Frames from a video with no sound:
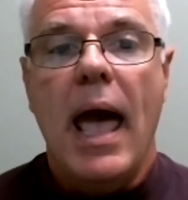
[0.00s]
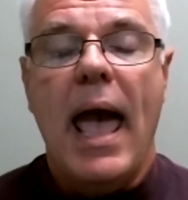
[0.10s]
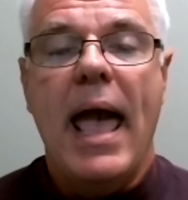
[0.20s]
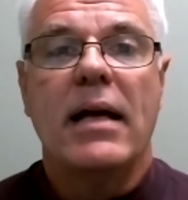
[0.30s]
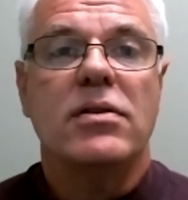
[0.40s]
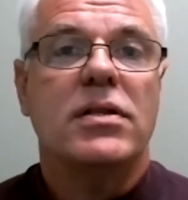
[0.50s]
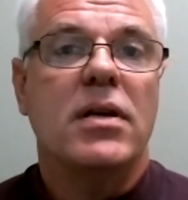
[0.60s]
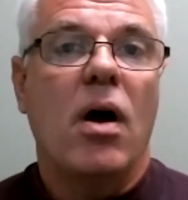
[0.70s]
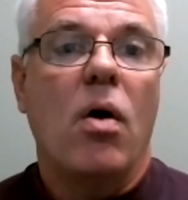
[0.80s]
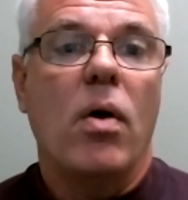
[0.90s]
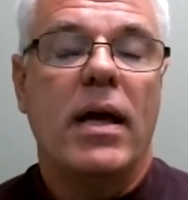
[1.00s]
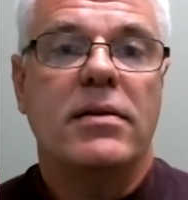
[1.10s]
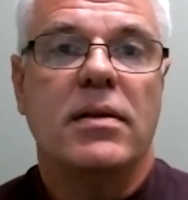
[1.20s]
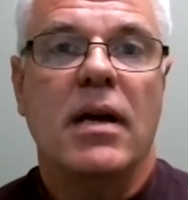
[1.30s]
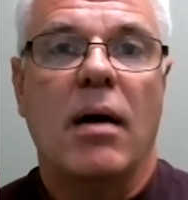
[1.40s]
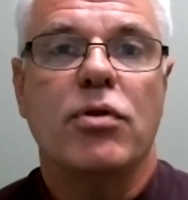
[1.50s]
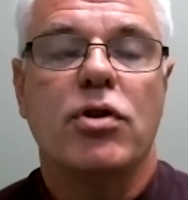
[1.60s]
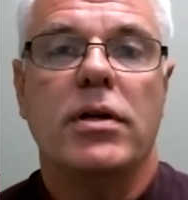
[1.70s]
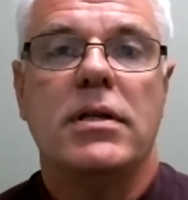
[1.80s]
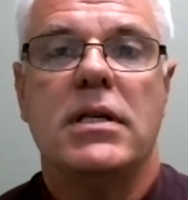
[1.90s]
And so it's an
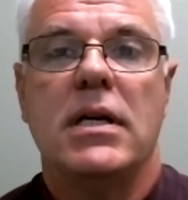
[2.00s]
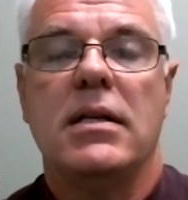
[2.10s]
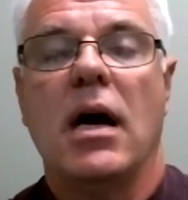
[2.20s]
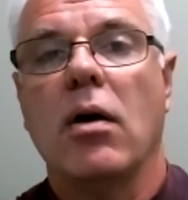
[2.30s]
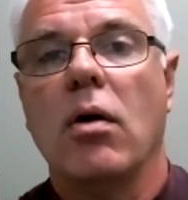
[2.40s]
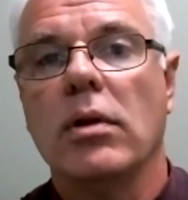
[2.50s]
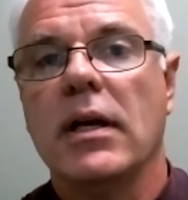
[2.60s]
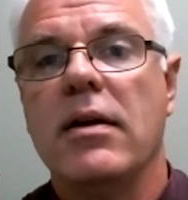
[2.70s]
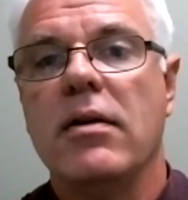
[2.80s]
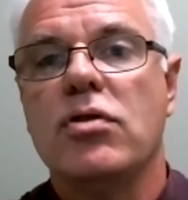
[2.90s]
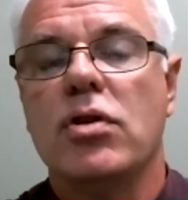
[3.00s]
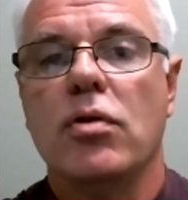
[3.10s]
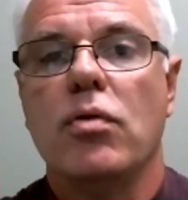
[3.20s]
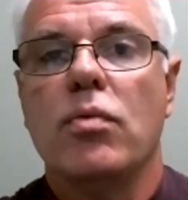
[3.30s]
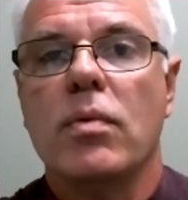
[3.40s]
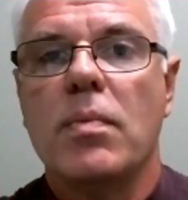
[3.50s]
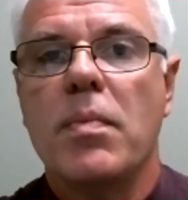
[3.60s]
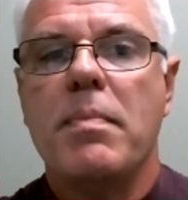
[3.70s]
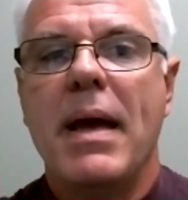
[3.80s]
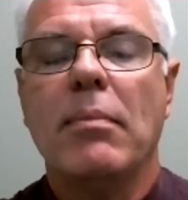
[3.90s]
opportunity not only to
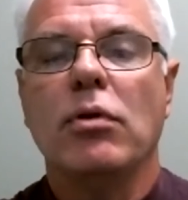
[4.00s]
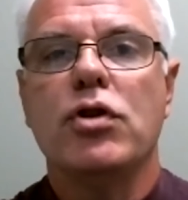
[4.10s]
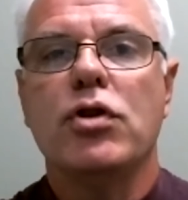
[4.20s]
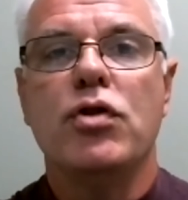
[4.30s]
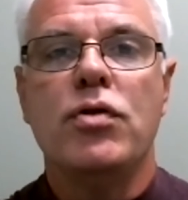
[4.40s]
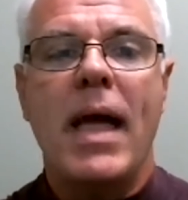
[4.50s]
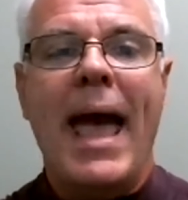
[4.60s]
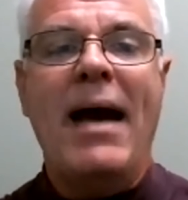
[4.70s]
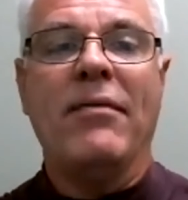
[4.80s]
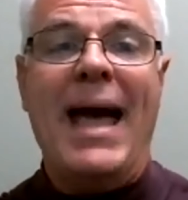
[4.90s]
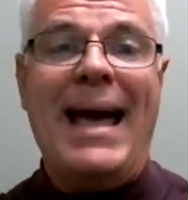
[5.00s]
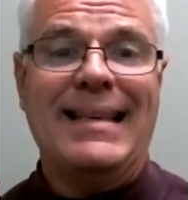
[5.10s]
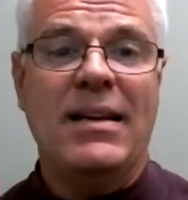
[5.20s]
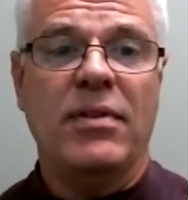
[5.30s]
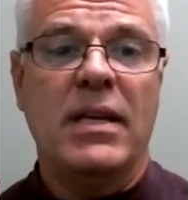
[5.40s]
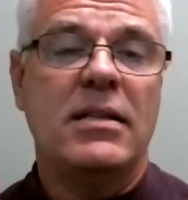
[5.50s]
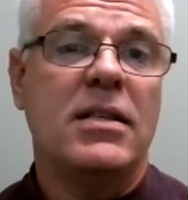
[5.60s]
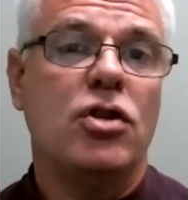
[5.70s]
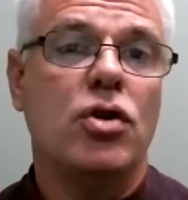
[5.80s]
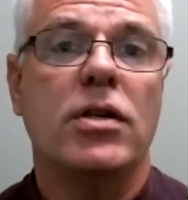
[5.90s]
be able to have activities
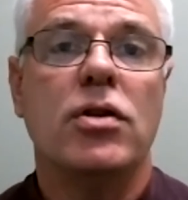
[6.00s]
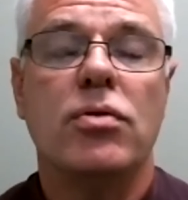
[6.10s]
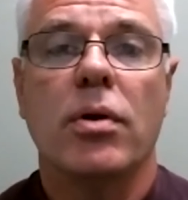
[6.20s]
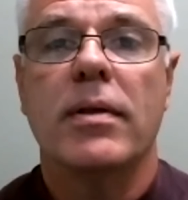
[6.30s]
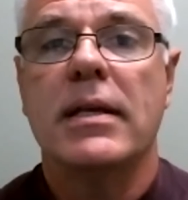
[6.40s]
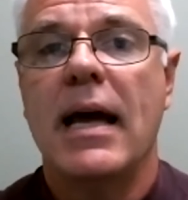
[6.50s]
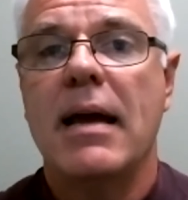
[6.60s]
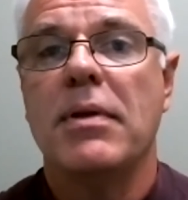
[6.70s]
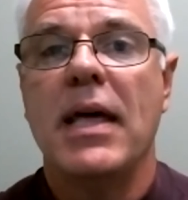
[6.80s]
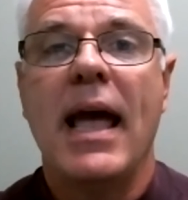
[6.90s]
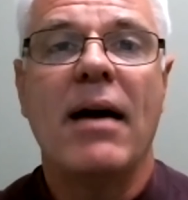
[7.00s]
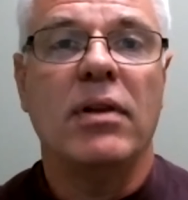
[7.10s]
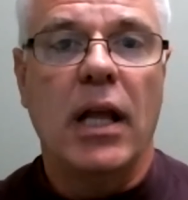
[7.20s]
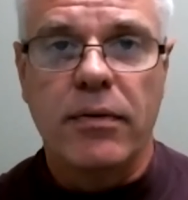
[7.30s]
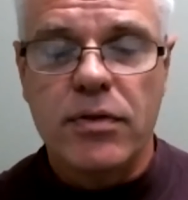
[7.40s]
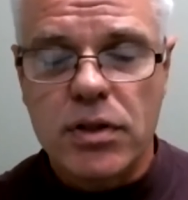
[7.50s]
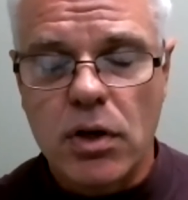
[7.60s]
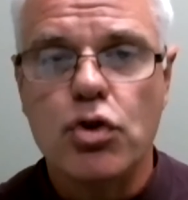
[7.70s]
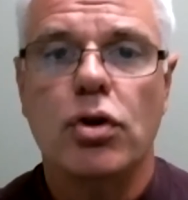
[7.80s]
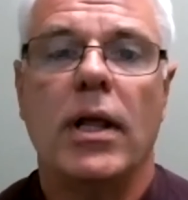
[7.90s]
that you can do during the day, but they have a lot of
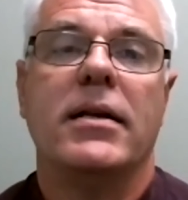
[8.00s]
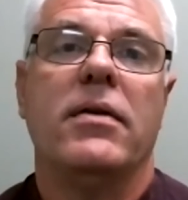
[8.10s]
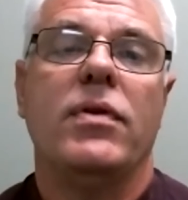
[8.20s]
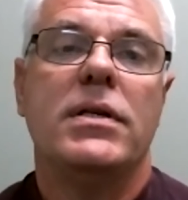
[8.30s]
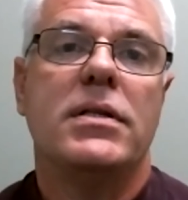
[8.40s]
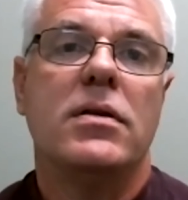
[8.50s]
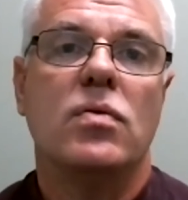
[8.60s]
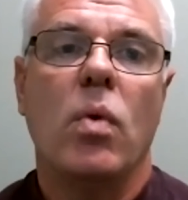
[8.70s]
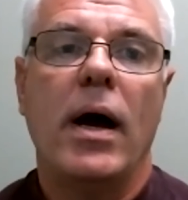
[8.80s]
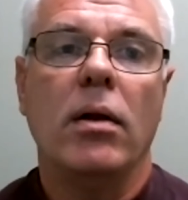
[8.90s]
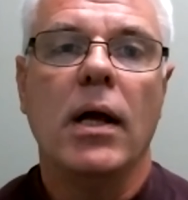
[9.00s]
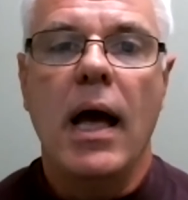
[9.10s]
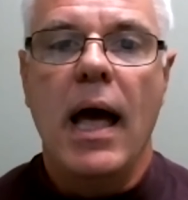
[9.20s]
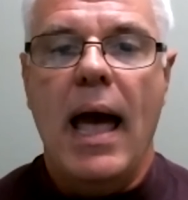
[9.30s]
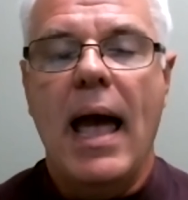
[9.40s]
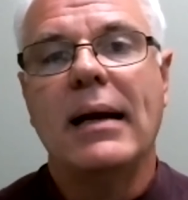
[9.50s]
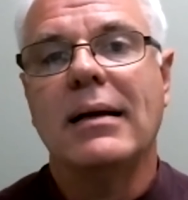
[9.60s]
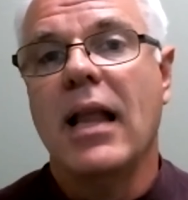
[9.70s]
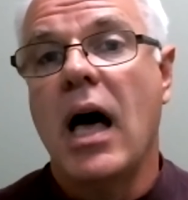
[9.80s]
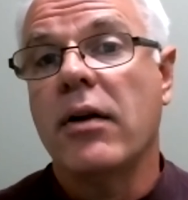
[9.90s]
social activities as well and
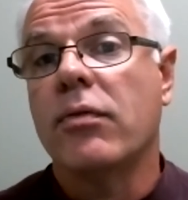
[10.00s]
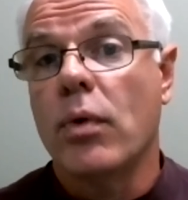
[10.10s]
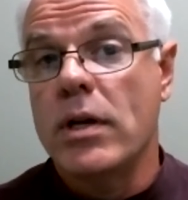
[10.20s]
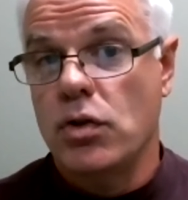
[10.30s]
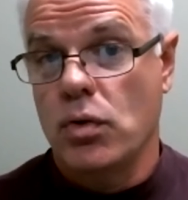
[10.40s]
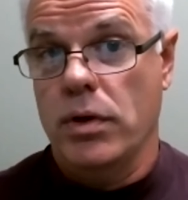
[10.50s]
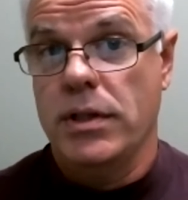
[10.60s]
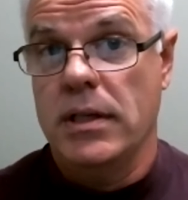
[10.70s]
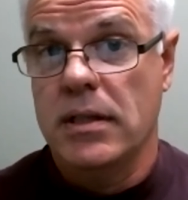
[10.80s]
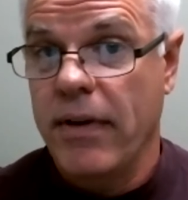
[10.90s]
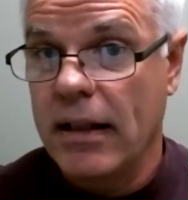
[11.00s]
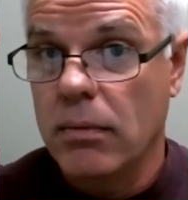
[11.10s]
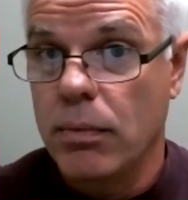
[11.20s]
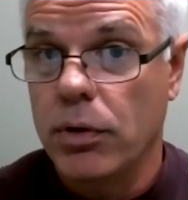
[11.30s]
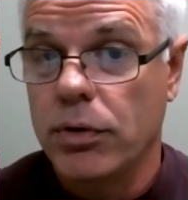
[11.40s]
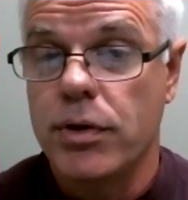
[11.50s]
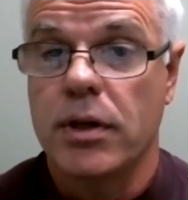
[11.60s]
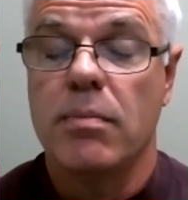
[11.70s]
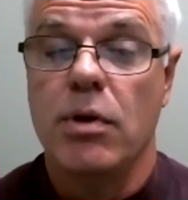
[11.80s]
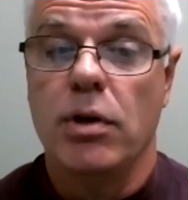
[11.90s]
a lot of resources available to
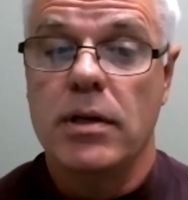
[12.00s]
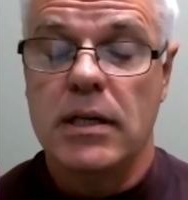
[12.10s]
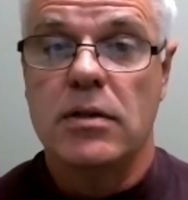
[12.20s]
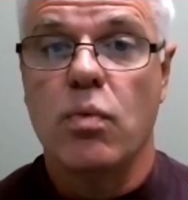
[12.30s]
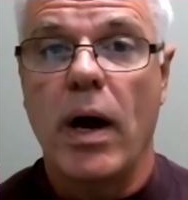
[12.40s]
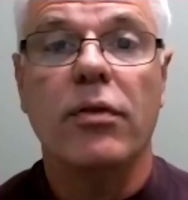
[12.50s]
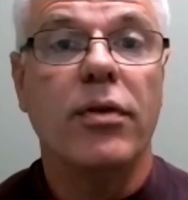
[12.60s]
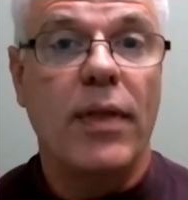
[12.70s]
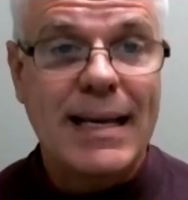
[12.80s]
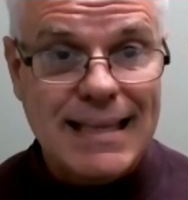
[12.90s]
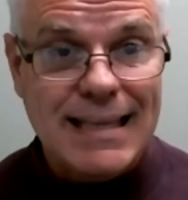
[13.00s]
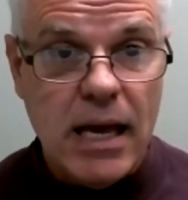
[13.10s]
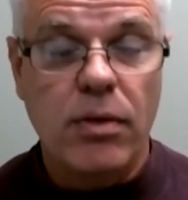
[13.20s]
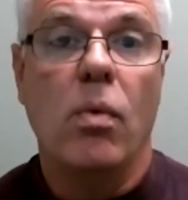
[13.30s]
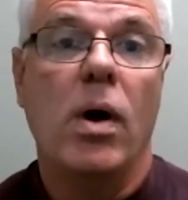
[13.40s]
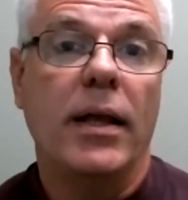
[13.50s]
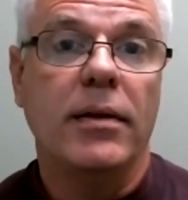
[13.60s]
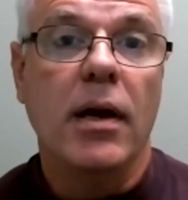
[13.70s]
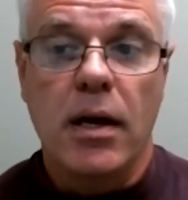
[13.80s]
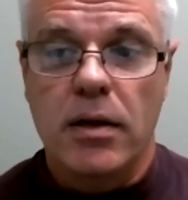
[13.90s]
the community as well. So that's another
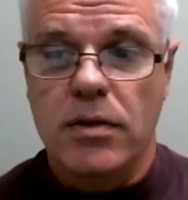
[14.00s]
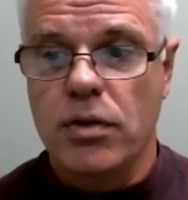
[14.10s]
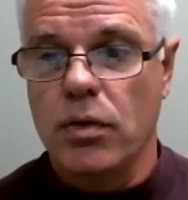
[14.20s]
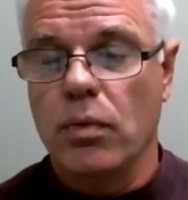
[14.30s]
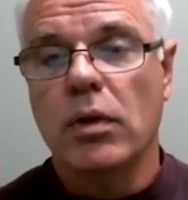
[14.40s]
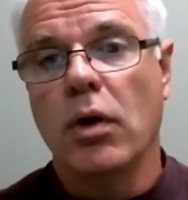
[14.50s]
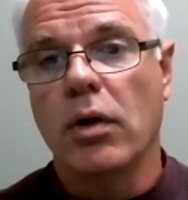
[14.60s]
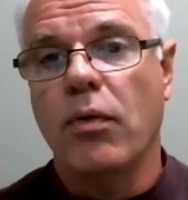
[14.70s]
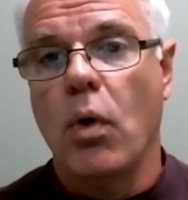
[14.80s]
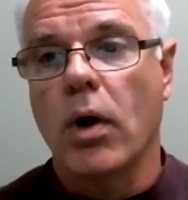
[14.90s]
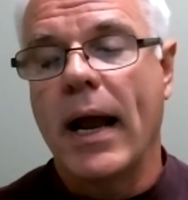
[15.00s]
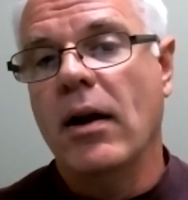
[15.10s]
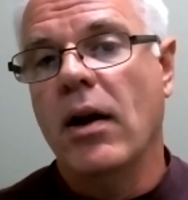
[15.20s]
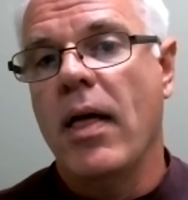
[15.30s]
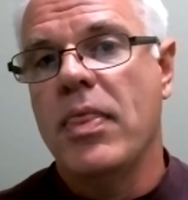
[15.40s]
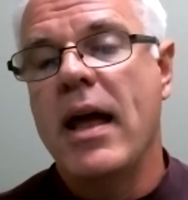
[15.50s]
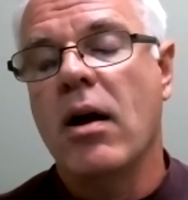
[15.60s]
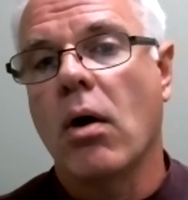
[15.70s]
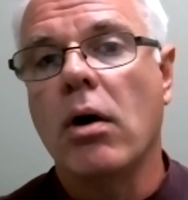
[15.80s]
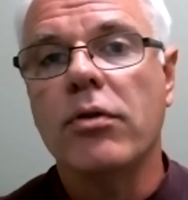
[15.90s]
one to look for. And they
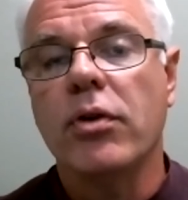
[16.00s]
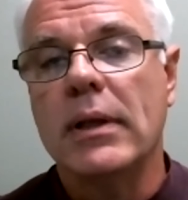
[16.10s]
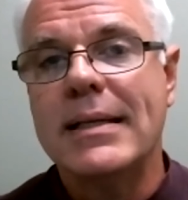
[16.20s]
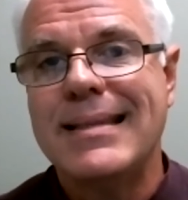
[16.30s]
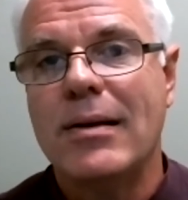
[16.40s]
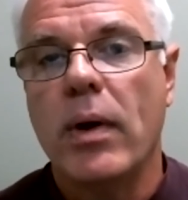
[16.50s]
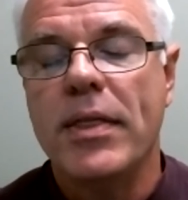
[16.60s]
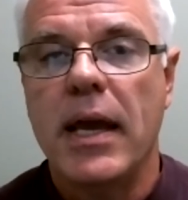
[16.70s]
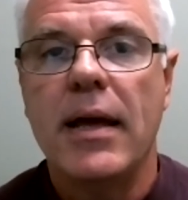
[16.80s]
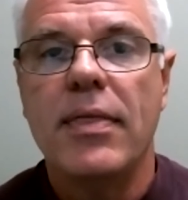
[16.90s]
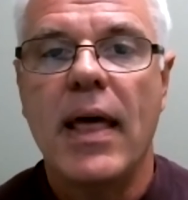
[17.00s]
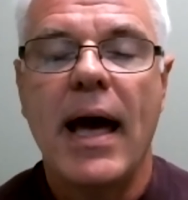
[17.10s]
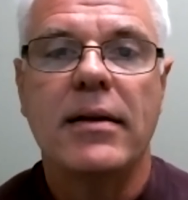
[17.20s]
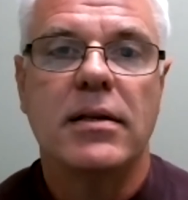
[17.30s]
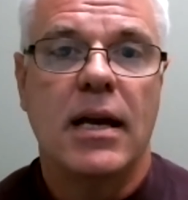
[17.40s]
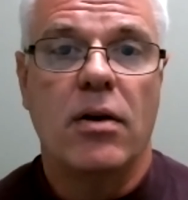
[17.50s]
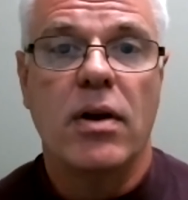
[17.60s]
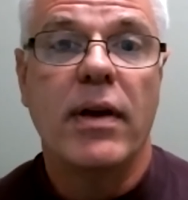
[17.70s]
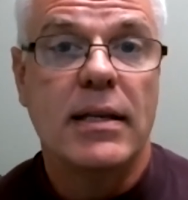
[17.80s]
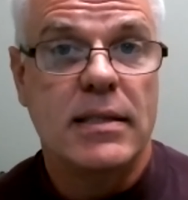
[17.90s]
are also listed within that
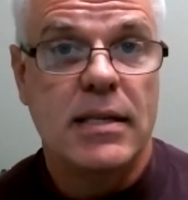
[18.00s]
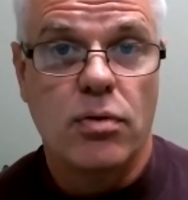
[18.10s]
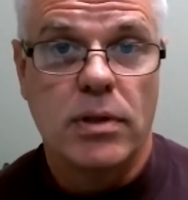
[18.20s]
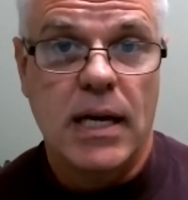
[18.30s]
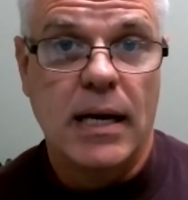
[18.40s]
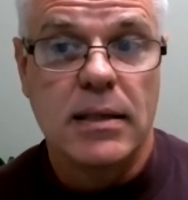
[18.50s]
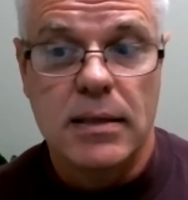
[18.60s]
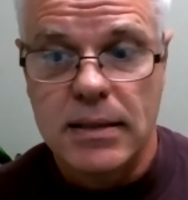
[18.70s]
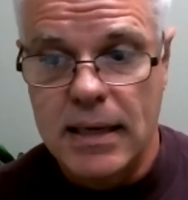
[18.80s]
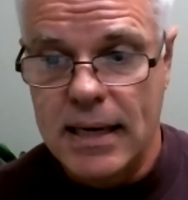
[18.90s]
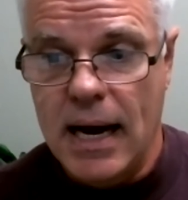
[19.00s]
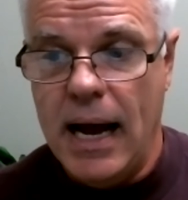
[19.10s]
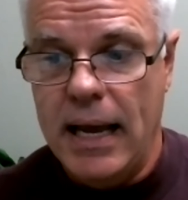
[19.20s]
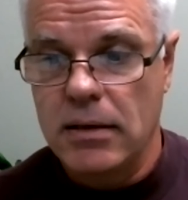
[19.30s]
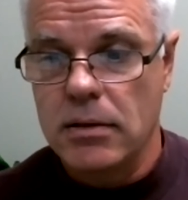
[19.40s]
Caregiving in Central Texas guide.